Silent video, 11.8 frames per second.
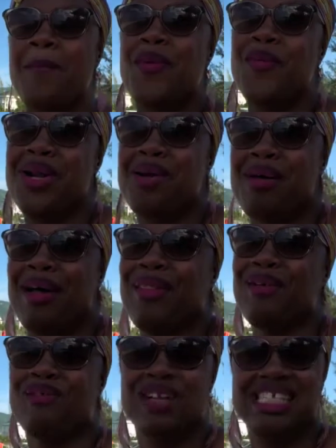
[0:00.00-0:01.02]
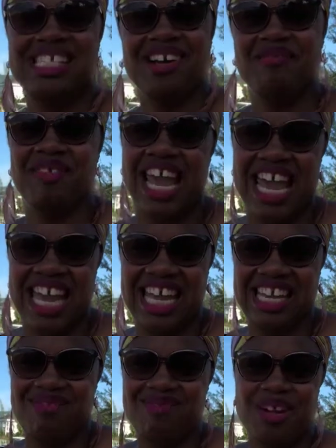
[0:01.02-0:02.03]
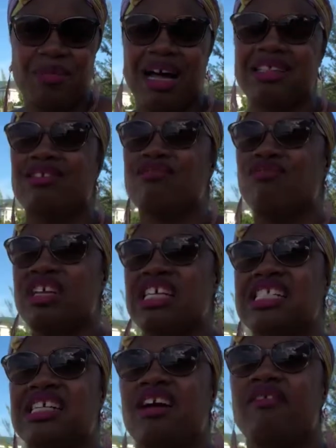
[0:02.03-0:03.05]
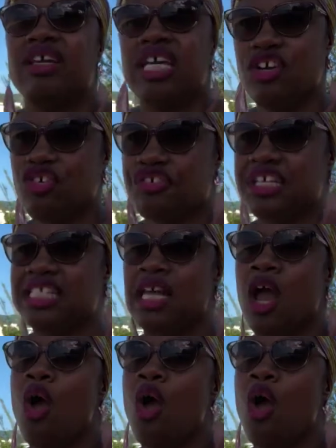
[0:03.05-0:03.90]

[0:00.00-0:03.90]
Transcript: But what about the risk of gain? What about the risk of increase?